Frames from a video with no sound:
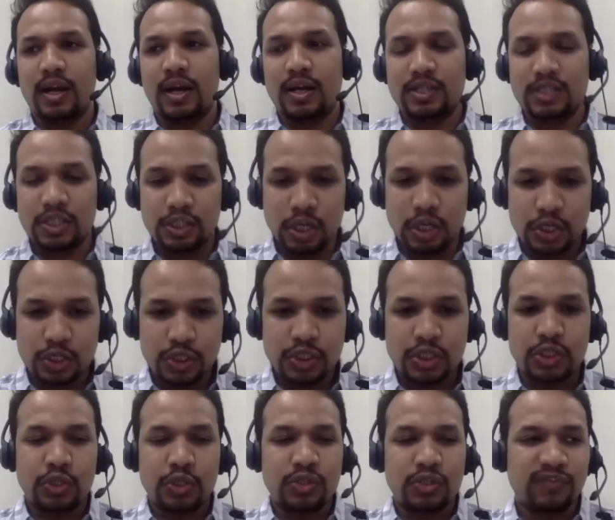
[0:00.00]
suggestions,
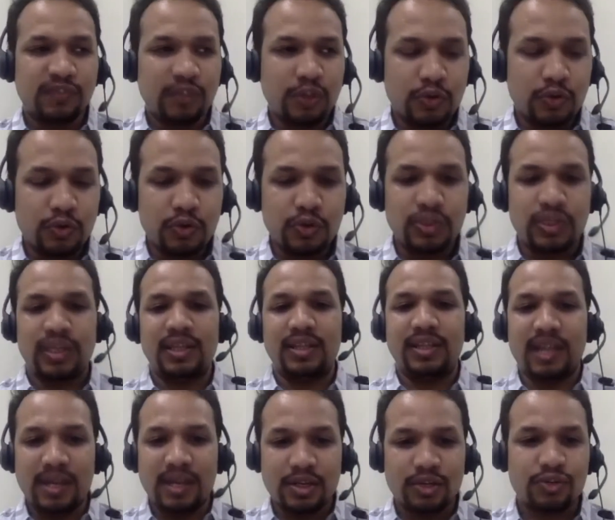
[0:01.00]
those views, and
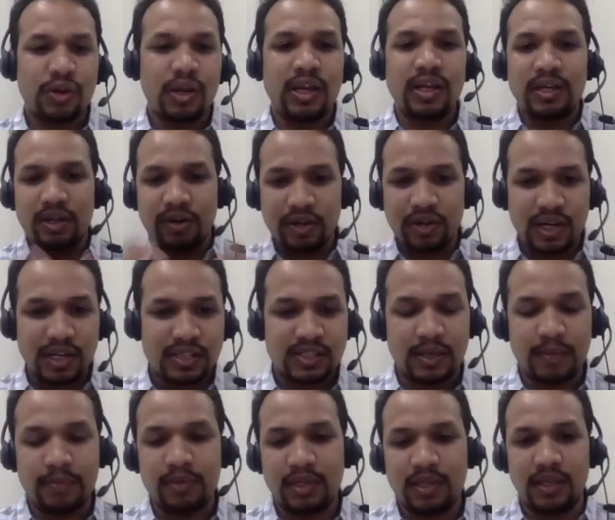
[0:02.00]
then try and create
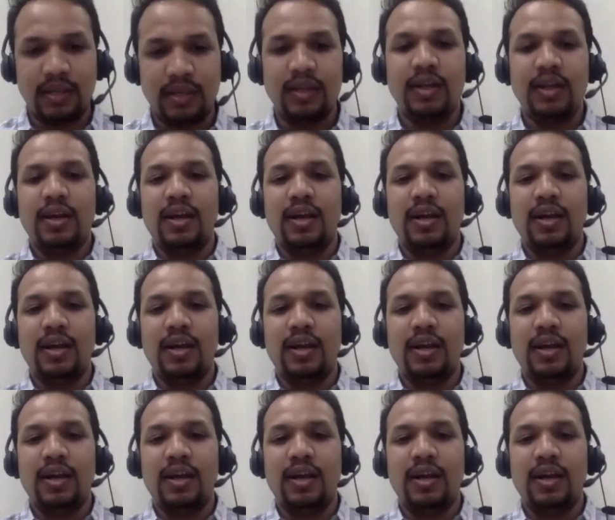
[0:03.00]
something.